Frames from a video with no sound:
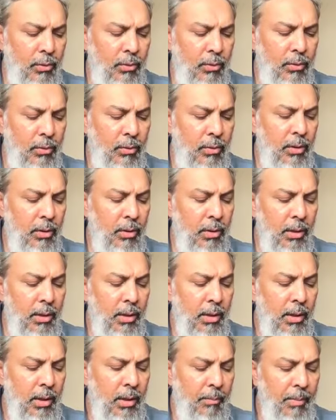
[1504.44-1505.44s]
who,
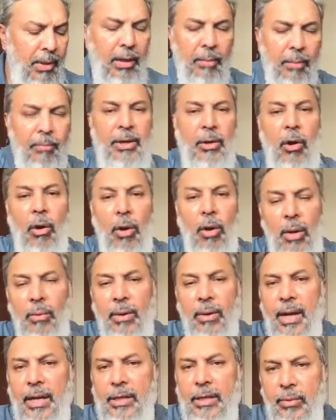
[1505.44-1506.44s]
but all
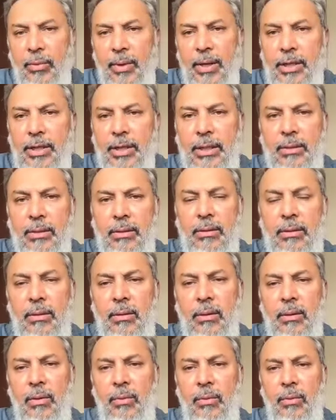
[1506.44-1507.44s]
our
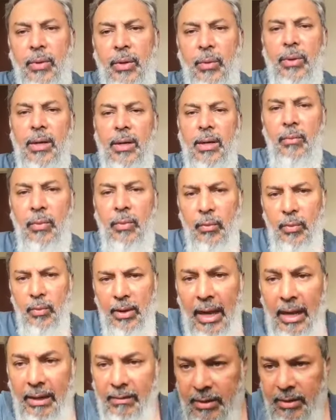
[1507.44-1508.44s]
graduations, we will
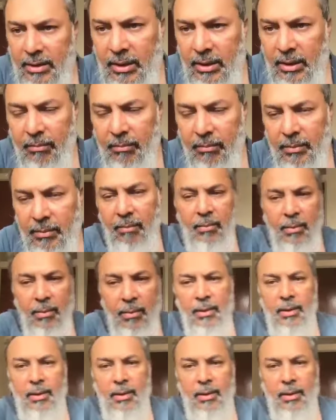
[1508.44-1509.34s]
live stream them,